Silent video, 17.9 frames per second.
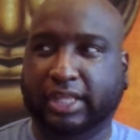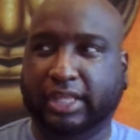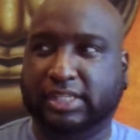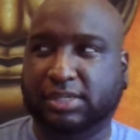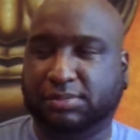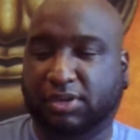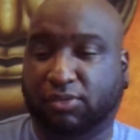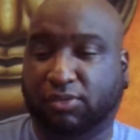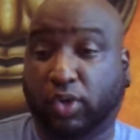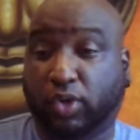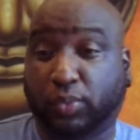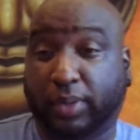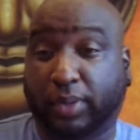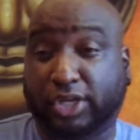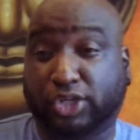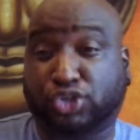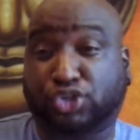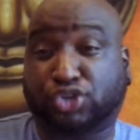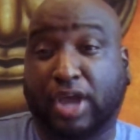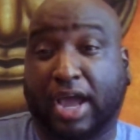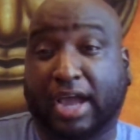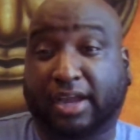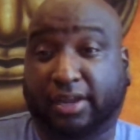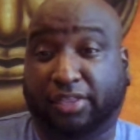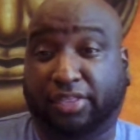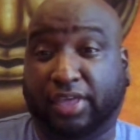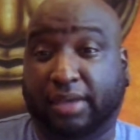terms of what will
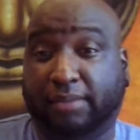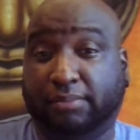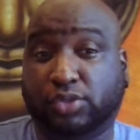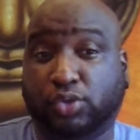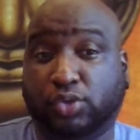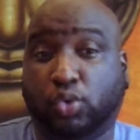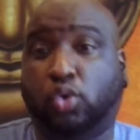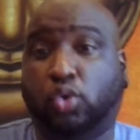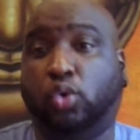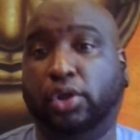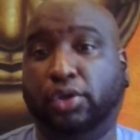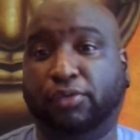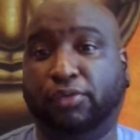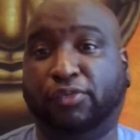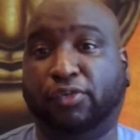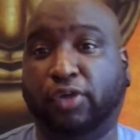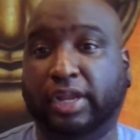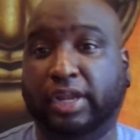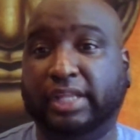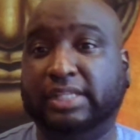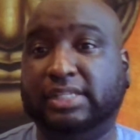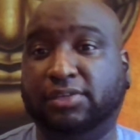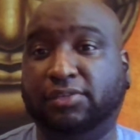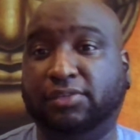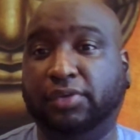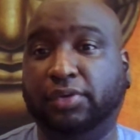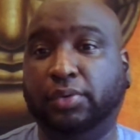attract them to call you for an
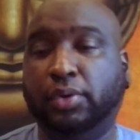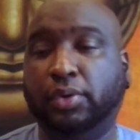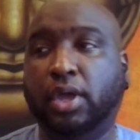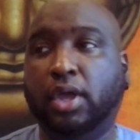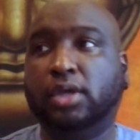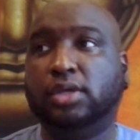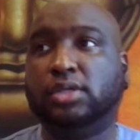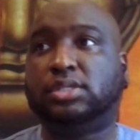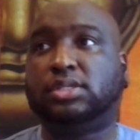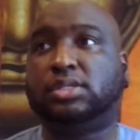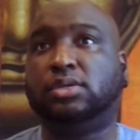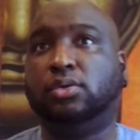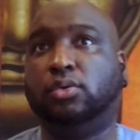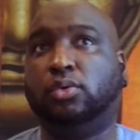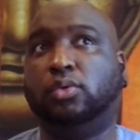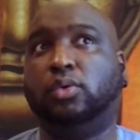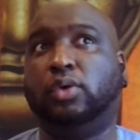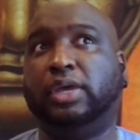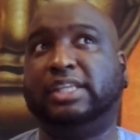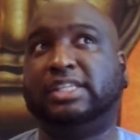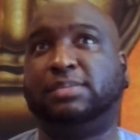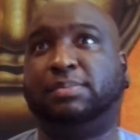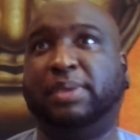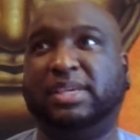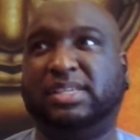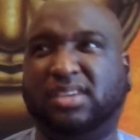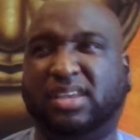interview. So it's
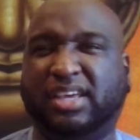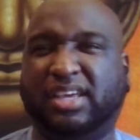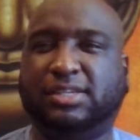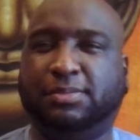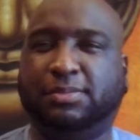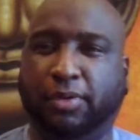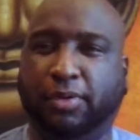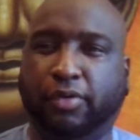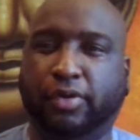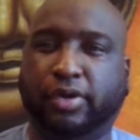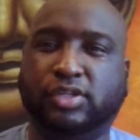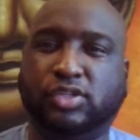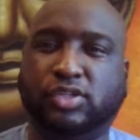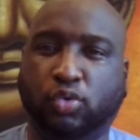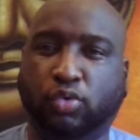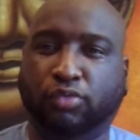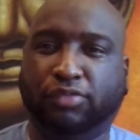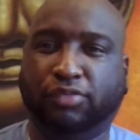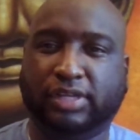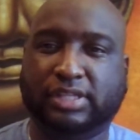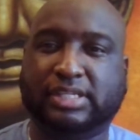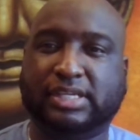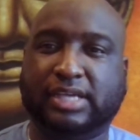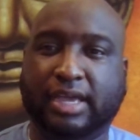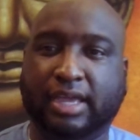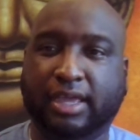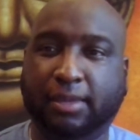based on experience over
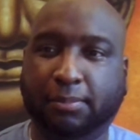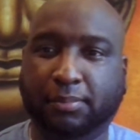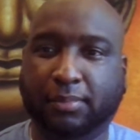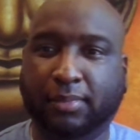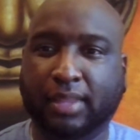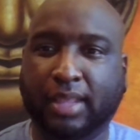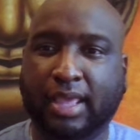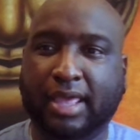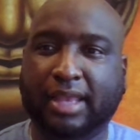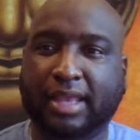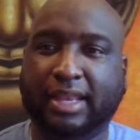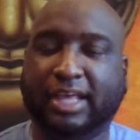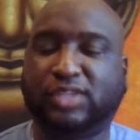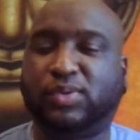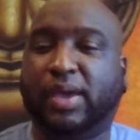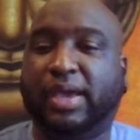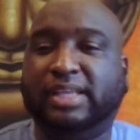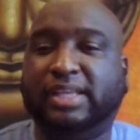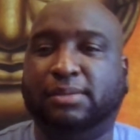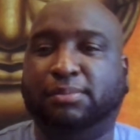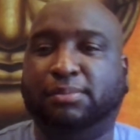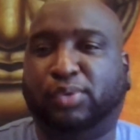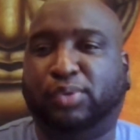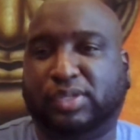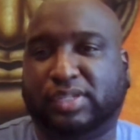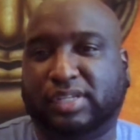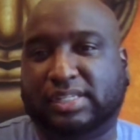time. That's why it's
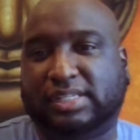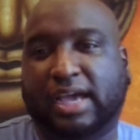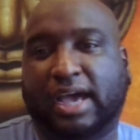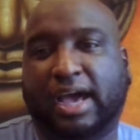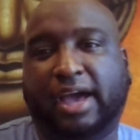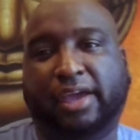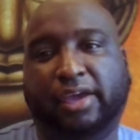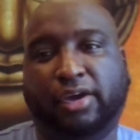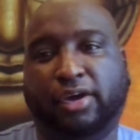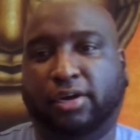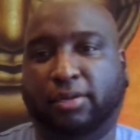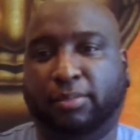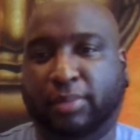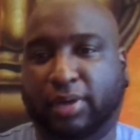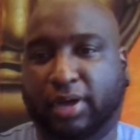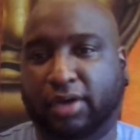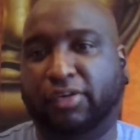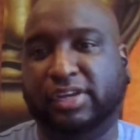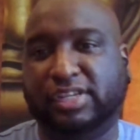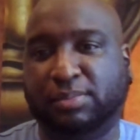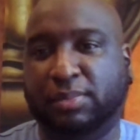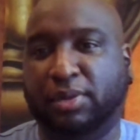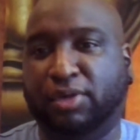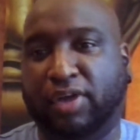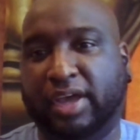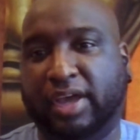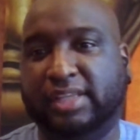important to hire a
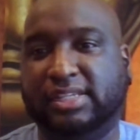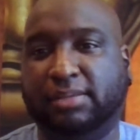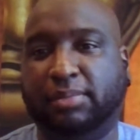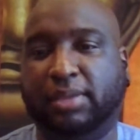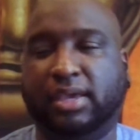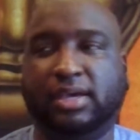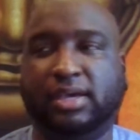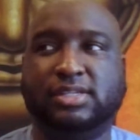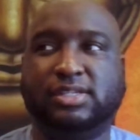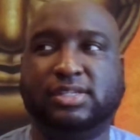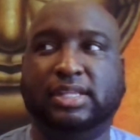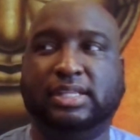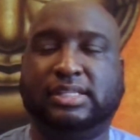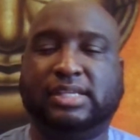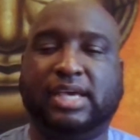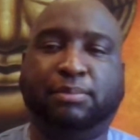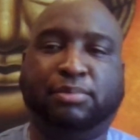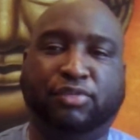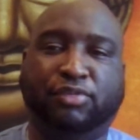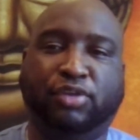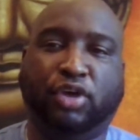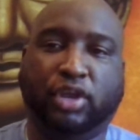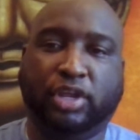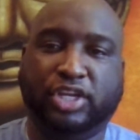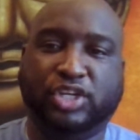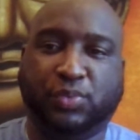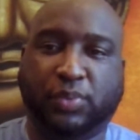resume writer, because the type of
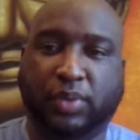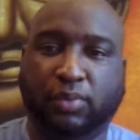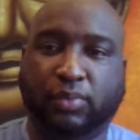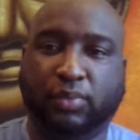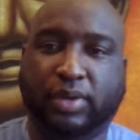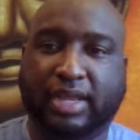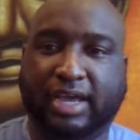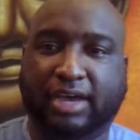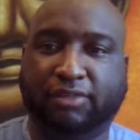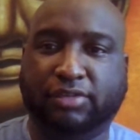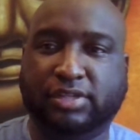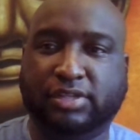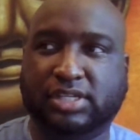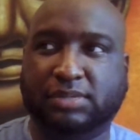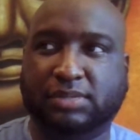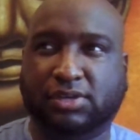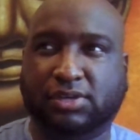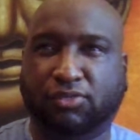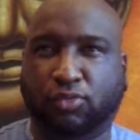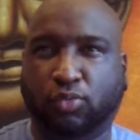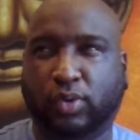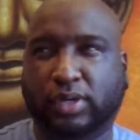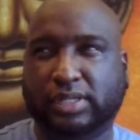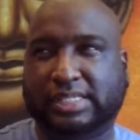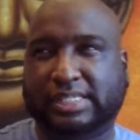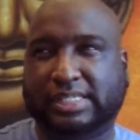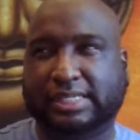knowledge we would have in terms of
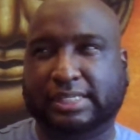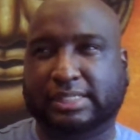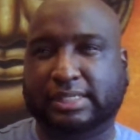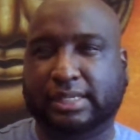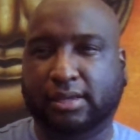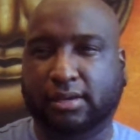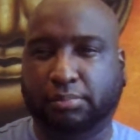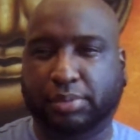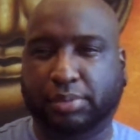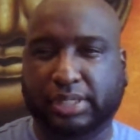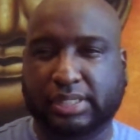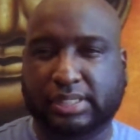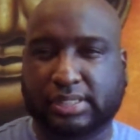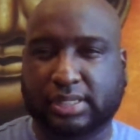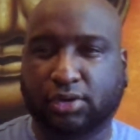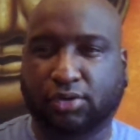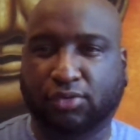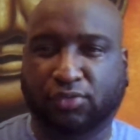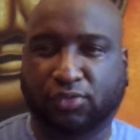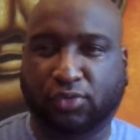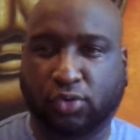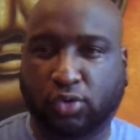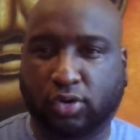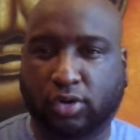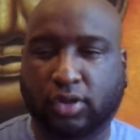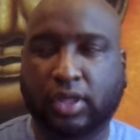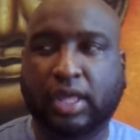what certain companies look
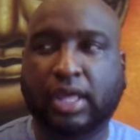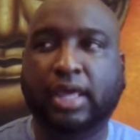for,